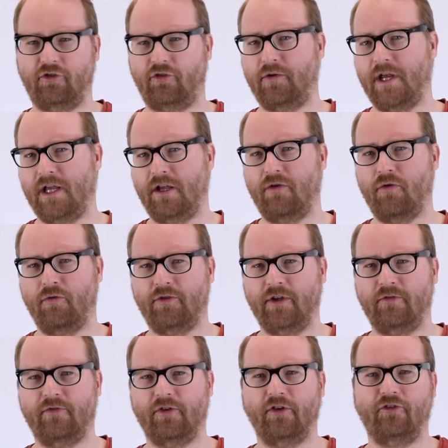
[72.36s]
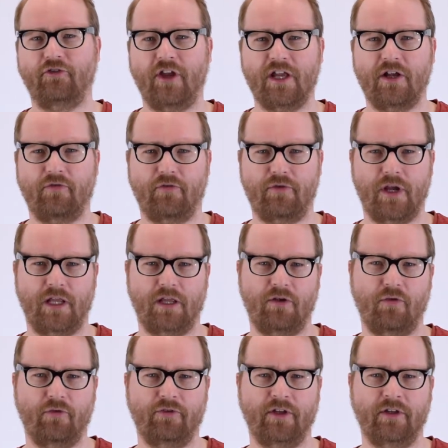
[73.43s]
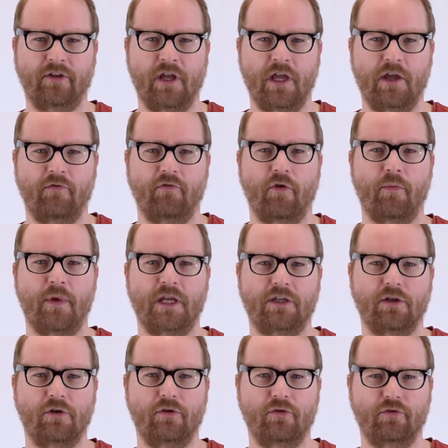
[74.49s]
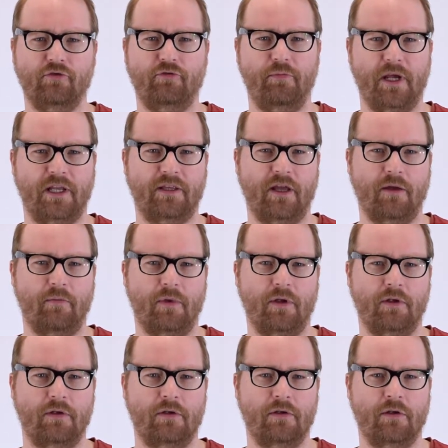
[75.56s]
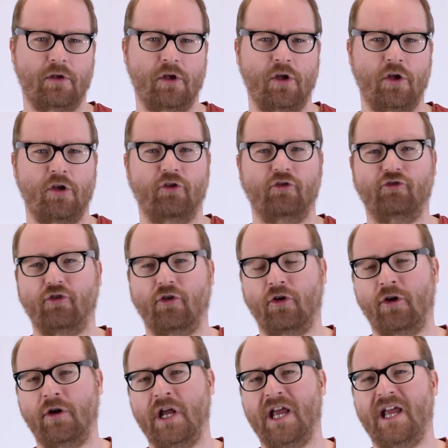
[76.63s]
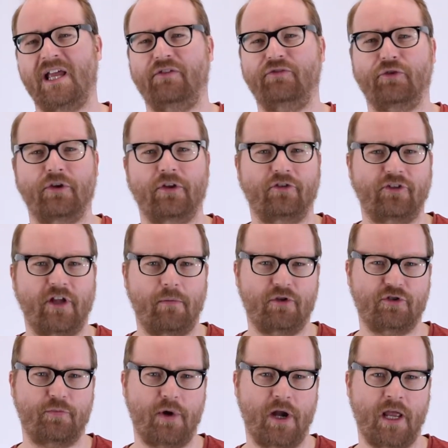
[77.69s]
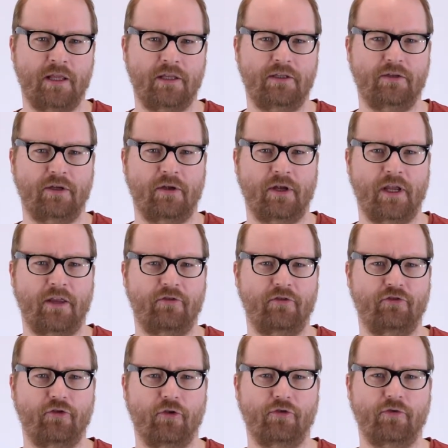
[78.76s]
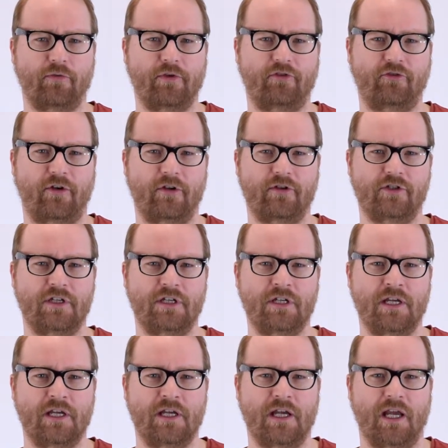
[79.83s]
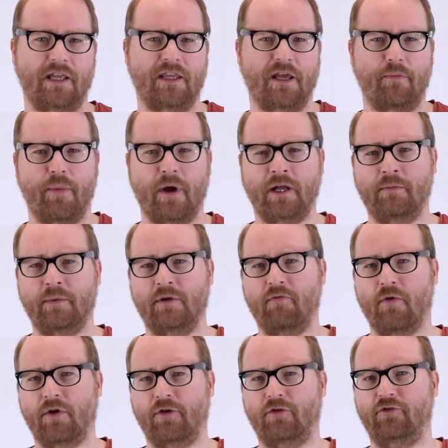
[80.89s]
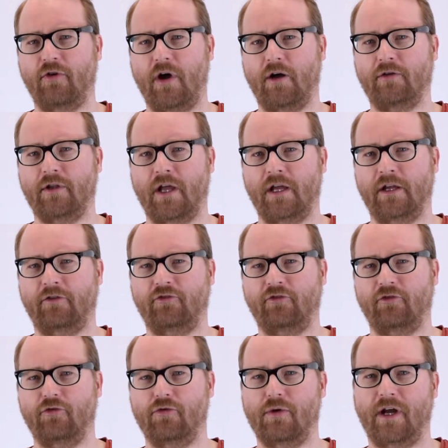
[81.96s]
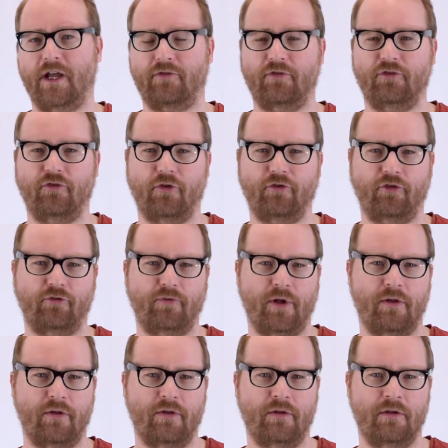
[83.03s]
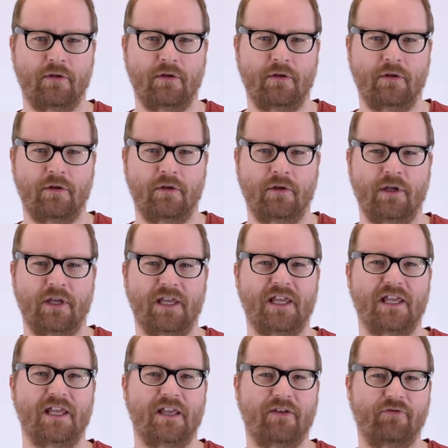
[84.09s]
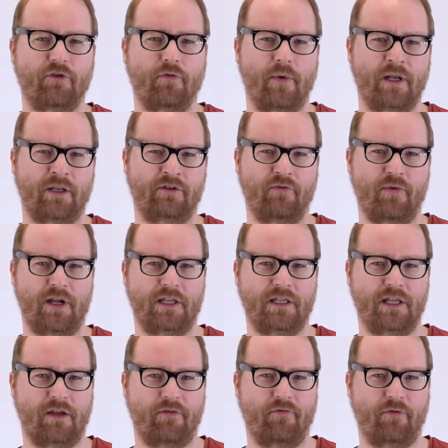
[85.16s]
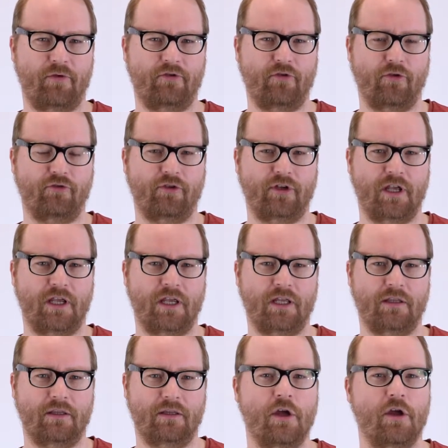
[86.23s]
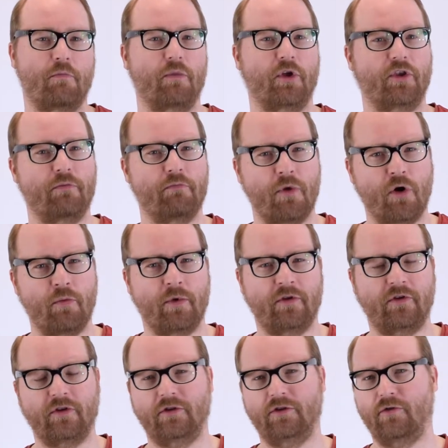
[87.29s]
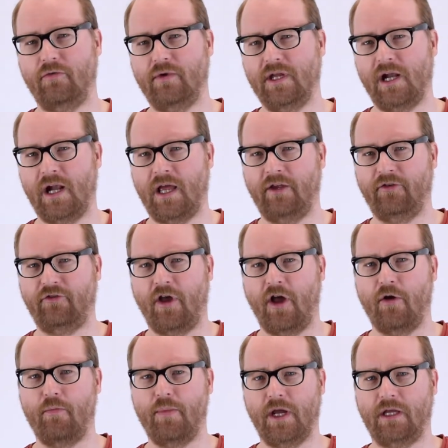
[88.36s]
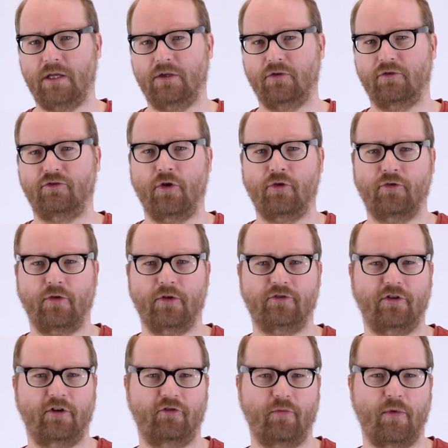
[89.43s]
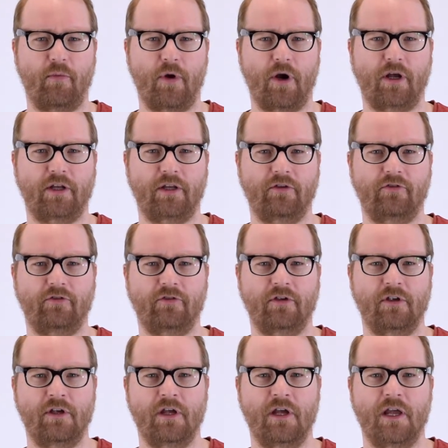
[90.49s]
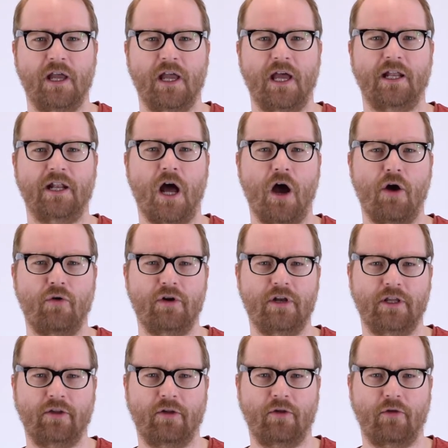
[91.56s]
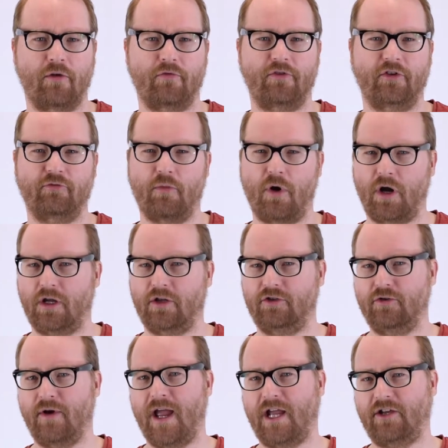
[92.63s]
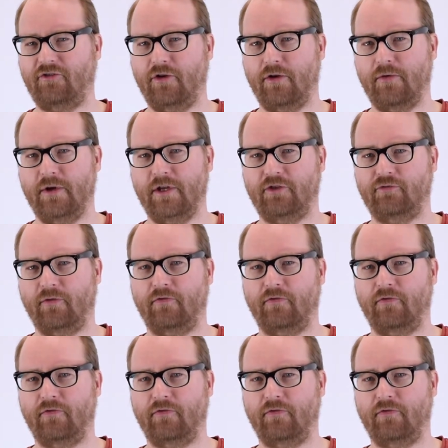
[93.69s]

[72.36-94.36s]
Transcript: creating content for the sake of creating content will make you lose big time. Sure, if you're an established brand, you can get results from the strategy, and there might be one or two outliers who will get results as well, if you're willing to wait a year for results to kick in. But the moment you realize how big your total addressable market is, and how little of this market you actually reach with